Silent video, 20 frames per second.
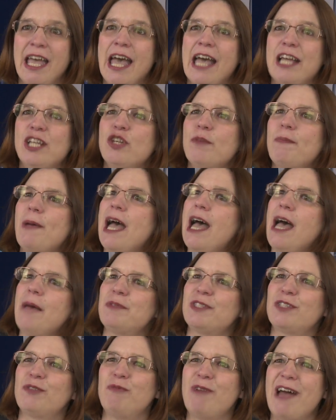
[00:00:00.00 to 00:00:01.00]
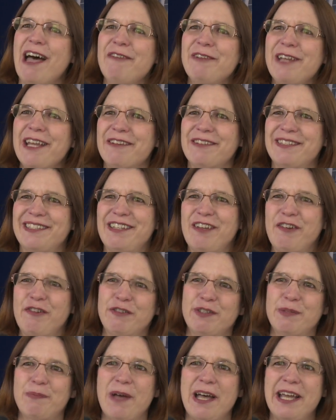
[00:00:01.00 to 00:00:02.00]
and to perhaps surround
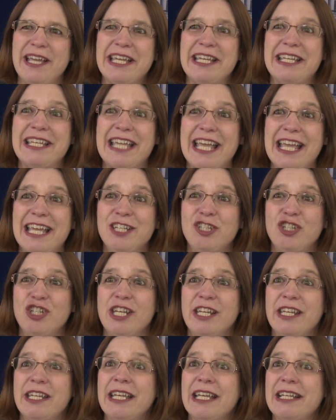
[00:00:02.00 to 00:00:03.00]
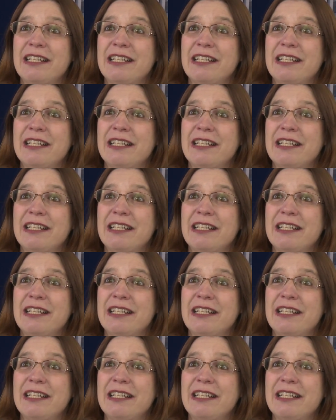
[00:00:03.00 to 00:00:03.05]
ourselves by engaging,